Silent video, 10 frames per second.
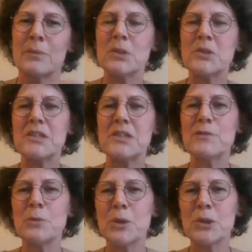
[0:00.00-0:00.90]
Because
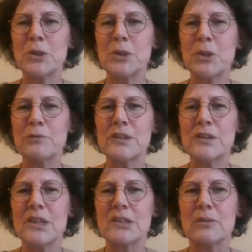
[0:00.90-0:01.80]
if you work on the coffee
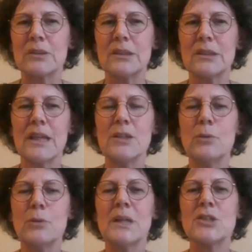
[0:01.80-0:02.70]
sector
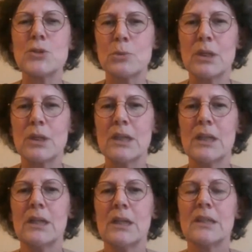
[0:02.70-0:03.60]
and you make
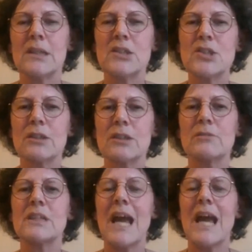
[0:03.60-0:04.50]
sure that
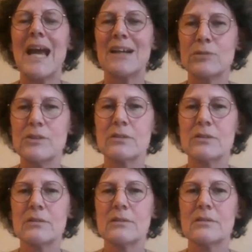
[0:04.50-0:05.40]
children are
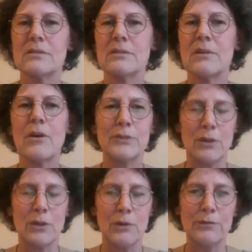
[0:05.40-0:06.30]
out of
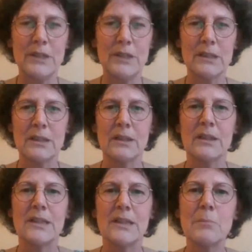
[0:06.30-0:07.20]
the coffee,
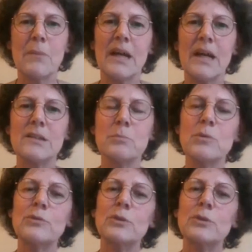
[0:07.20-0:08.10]
they might
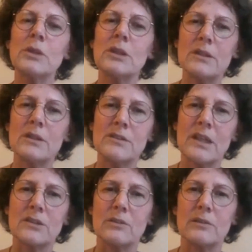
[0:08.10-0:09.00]
move to another
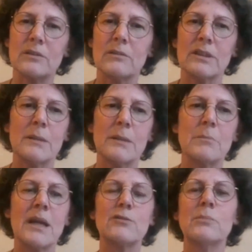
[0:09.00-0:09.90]
sector, or they
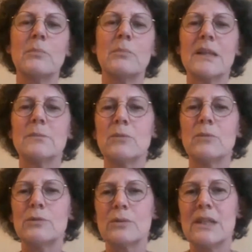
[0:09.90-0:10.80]
might
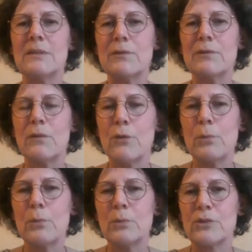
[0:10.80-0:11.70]
move to the
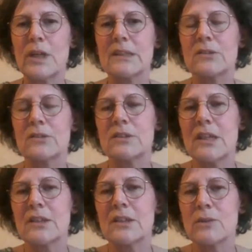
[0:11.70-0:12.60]
informal
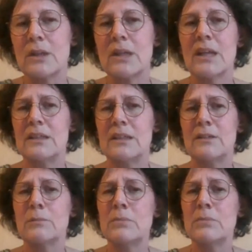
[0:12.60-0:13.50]
sector and
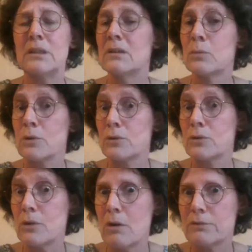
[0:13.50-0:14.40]
even be
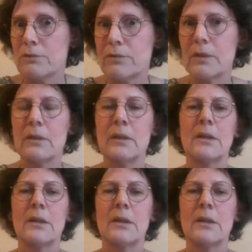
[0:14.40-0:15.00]
worse off.